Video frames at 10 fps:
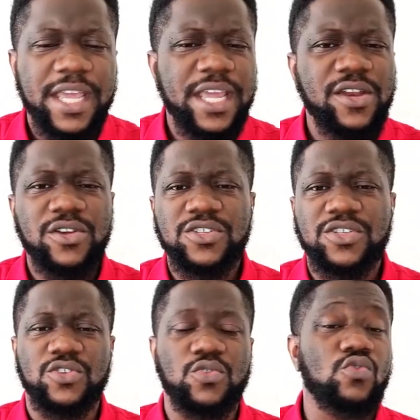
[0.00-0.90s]
He knows
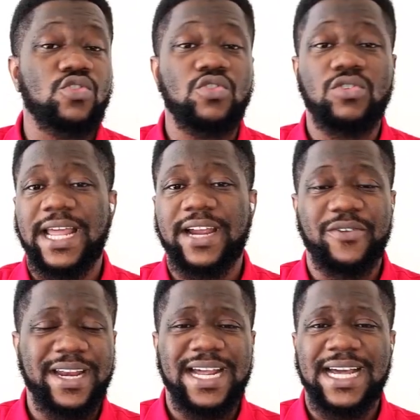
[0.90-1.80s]
those who look like
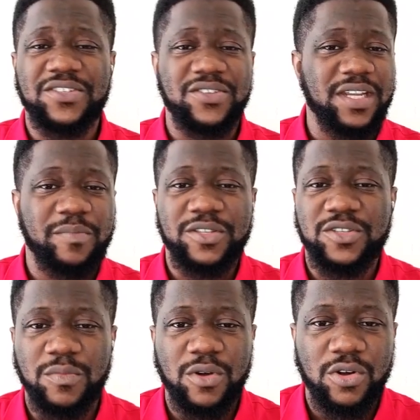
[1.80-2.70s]
great guys today, but
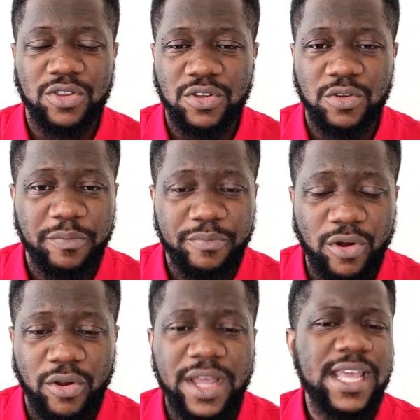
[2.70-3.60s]
tomorrow they'll be
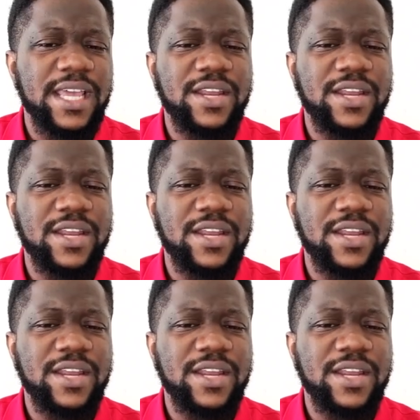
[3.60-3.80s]
broke.